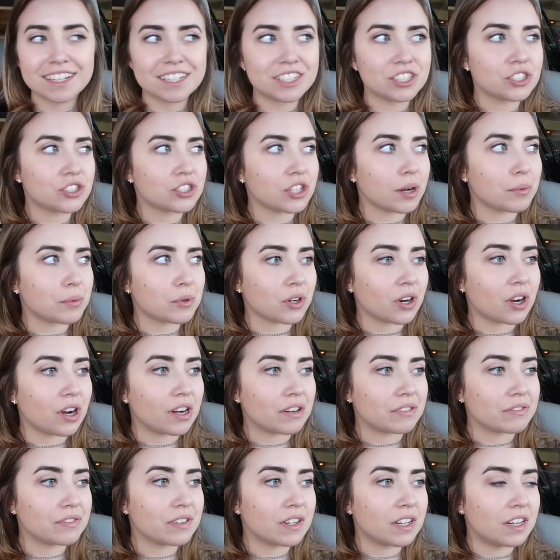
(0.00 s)
I just dropped her
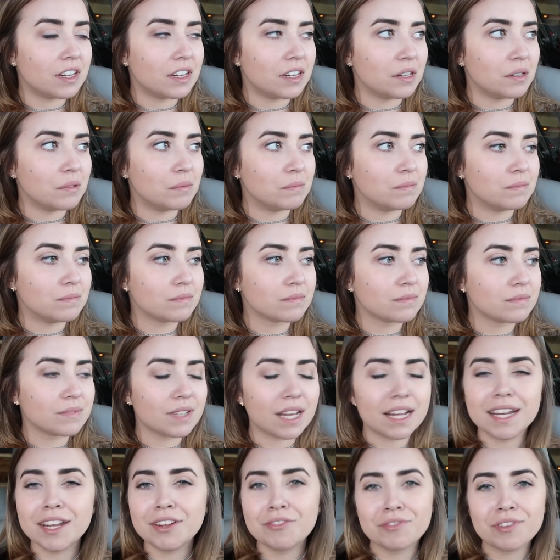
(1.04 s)
off. Um,
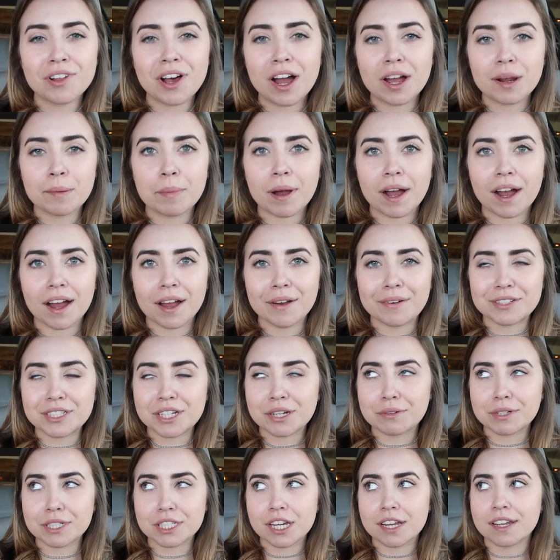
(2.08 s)
I didn't vlog by, which
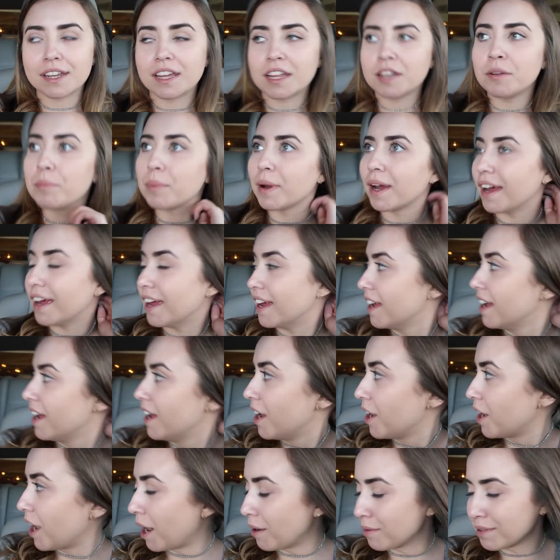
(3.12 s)
I wish I did, but
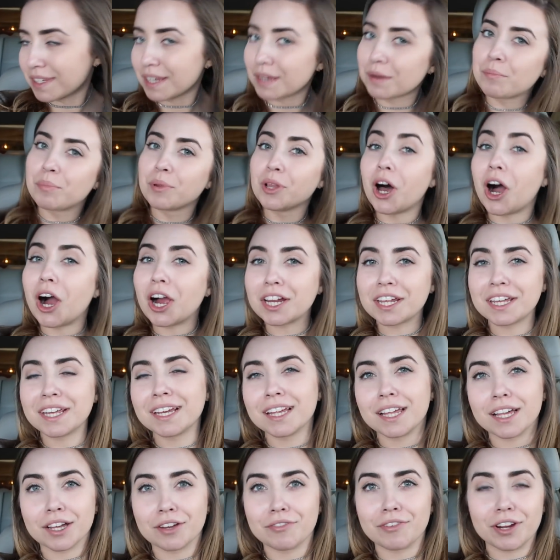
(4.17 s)
I was like blocking
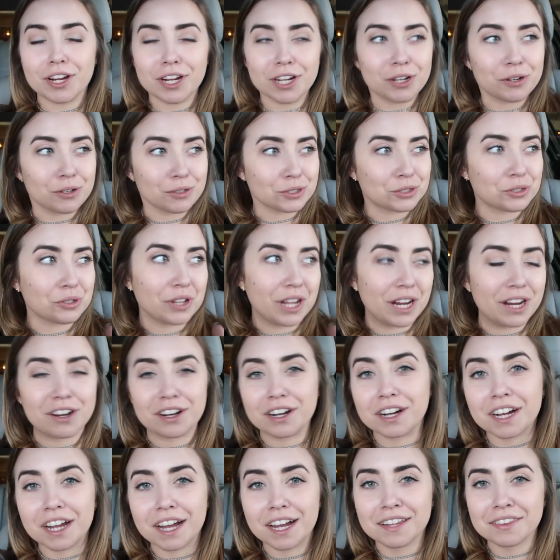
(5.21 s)
like a very crucial
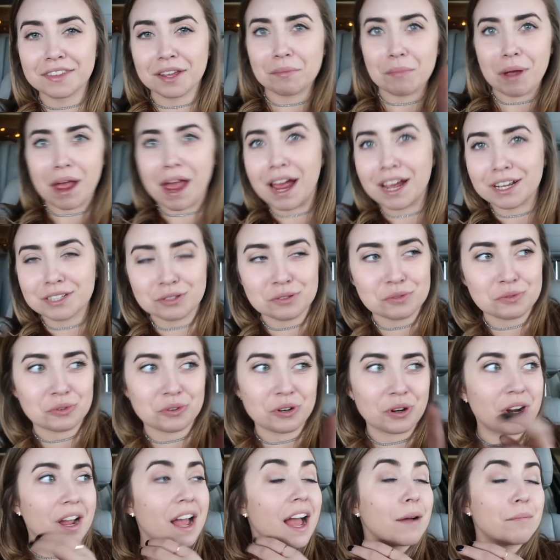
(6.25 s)
area and like my hazards
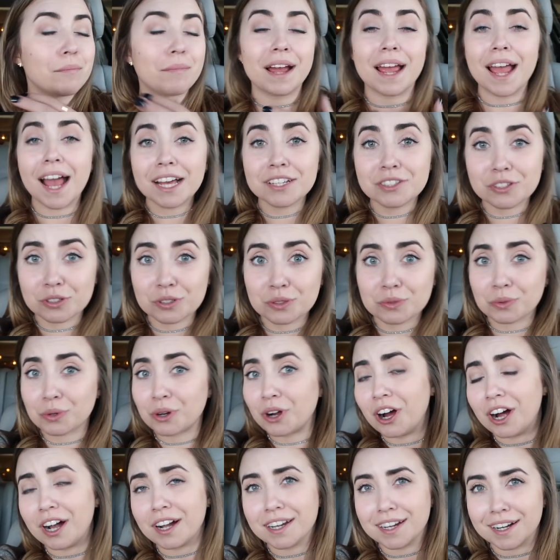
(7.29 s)
were my hazards were
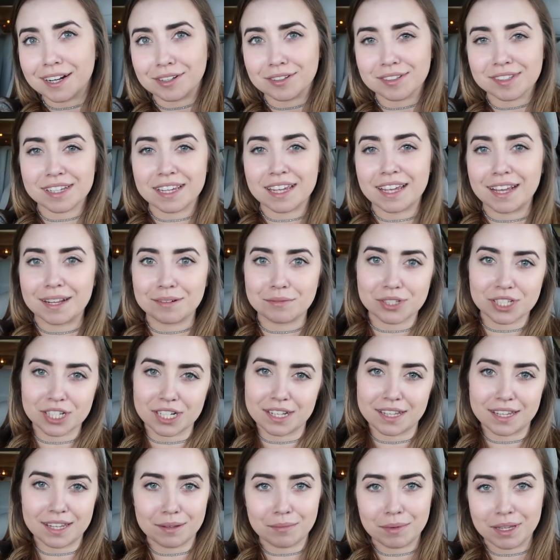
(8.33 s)
on and I was like, I'm just
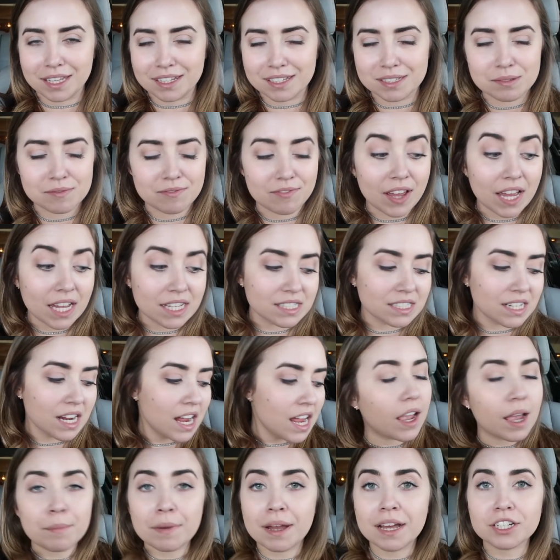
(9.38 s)
gonna like make this fast.
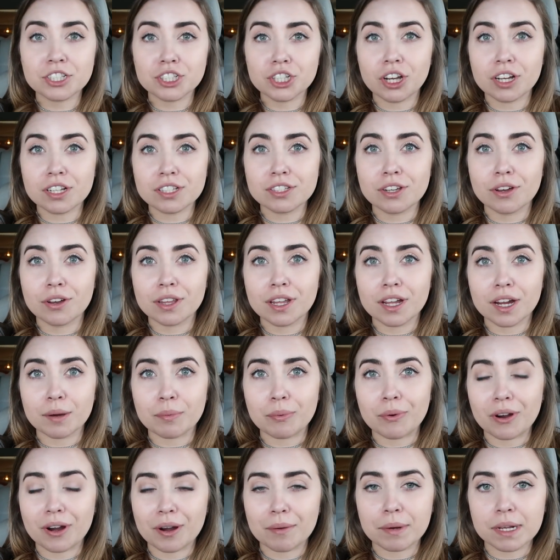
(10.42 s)
I'm actually also at the
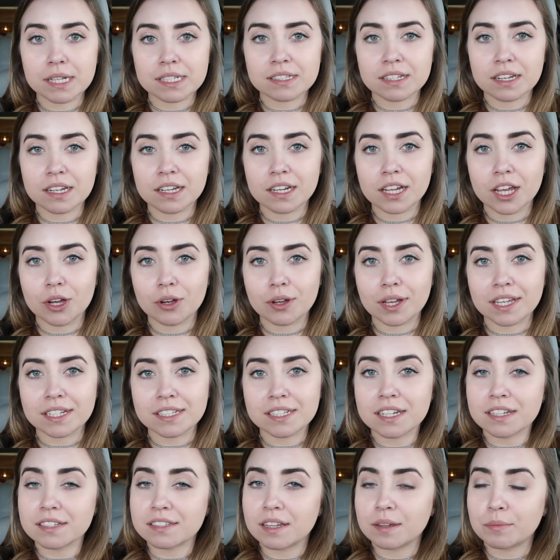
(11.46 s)
airport because I need to go get
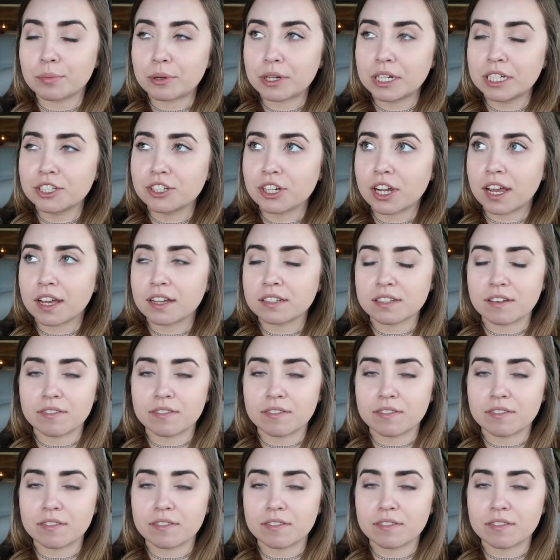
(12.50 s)
TSA pre-check.